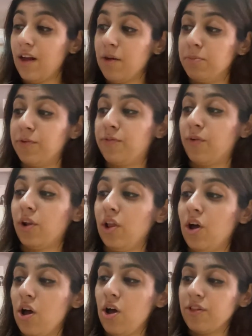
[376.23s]
Before
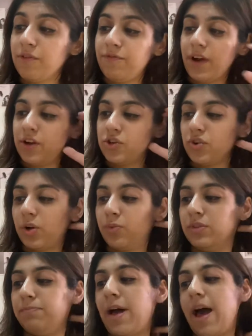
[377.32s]
long, the fire truck
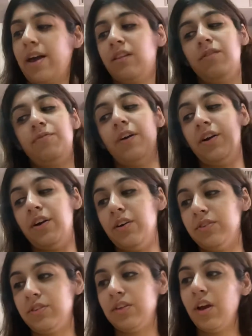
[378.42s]
was back at the
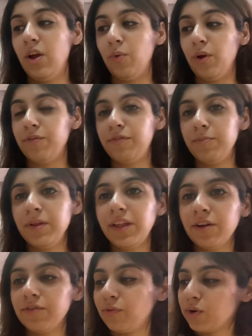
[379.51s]
firehouse, where a
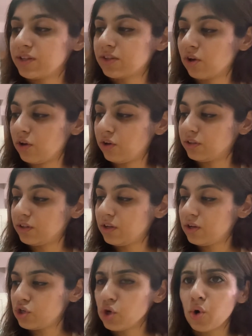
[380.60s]
familiar voice called,
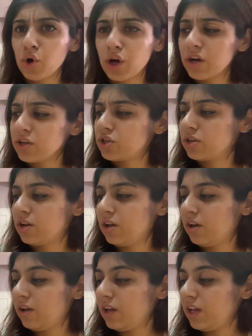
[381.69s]
"George!"
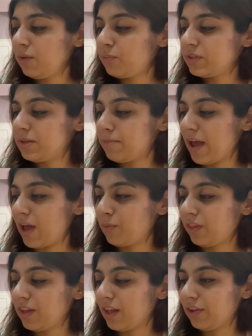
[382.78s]
It was the man with
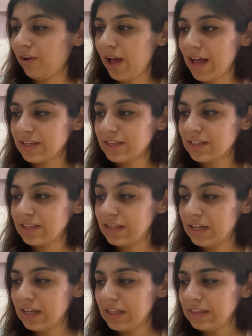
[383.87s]
the yellow hat.
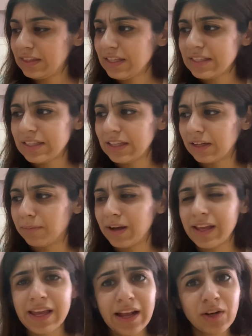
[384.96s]
"This little
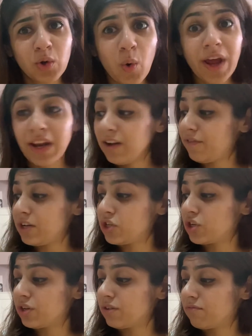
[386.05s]
monkey had quite an
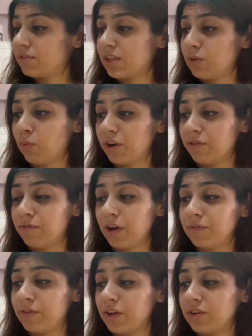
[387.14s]
adventure," said one of the
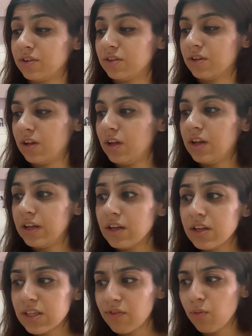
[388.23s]
firefighters.
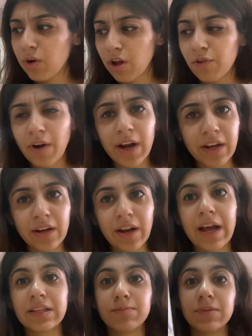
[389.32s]
"Is everyone all right?"
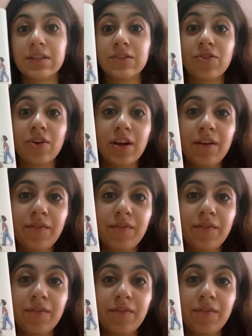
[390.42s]
asked Mrs. Gray.